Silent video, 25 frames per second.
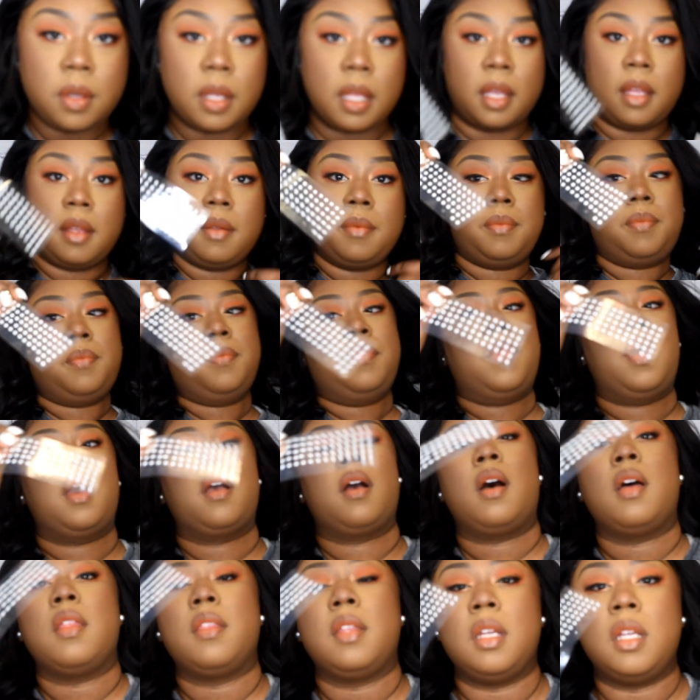again, I
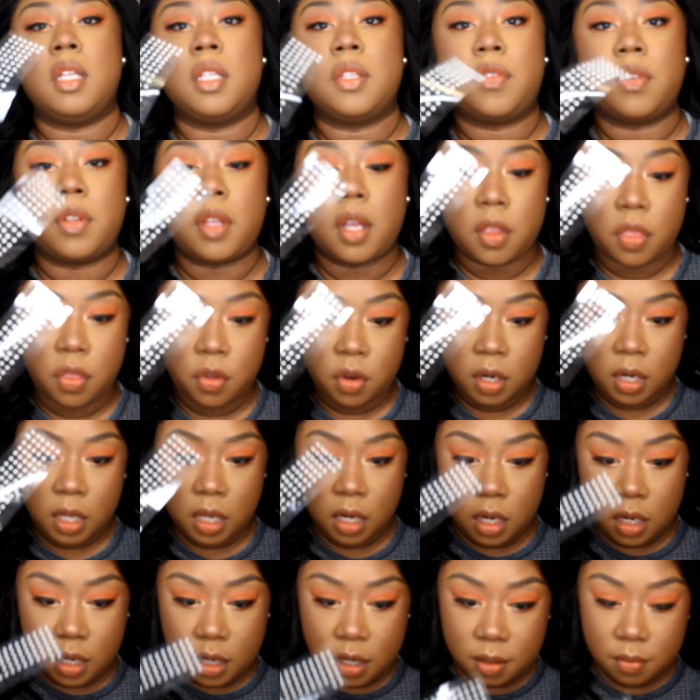got these for like
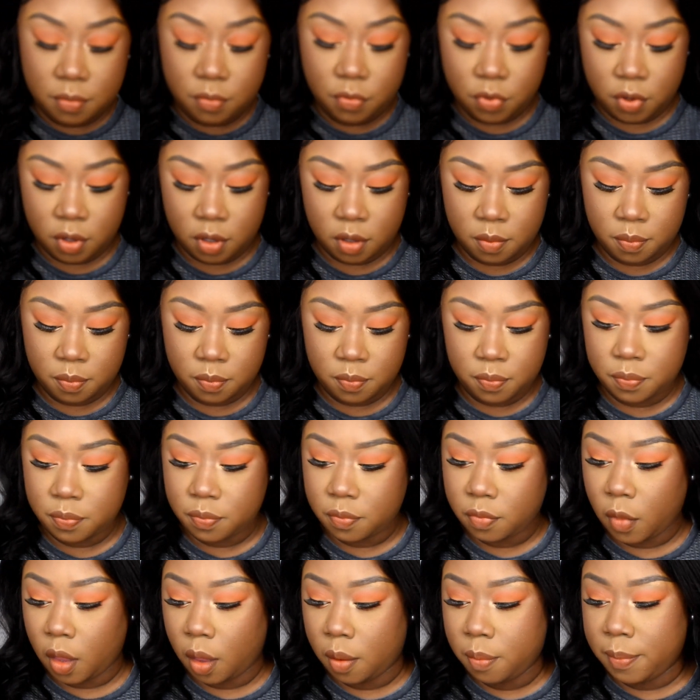$3.99 from
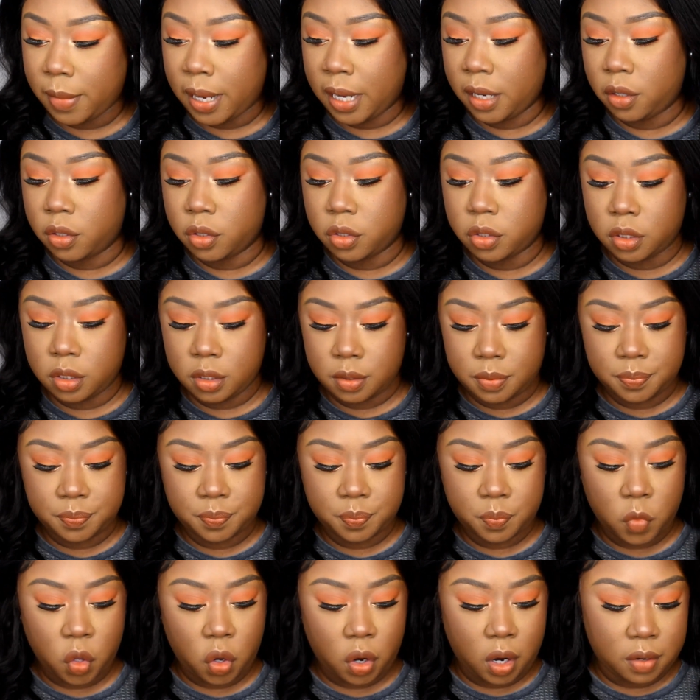Michael's
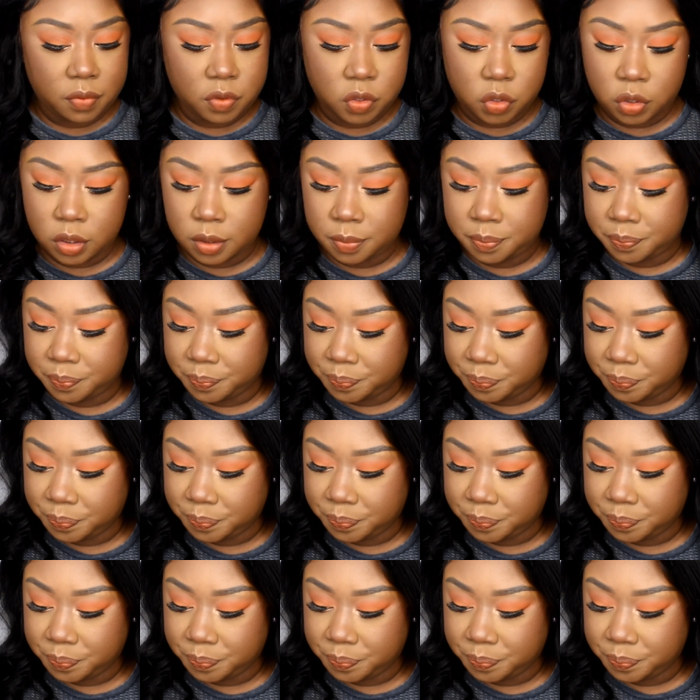craft store.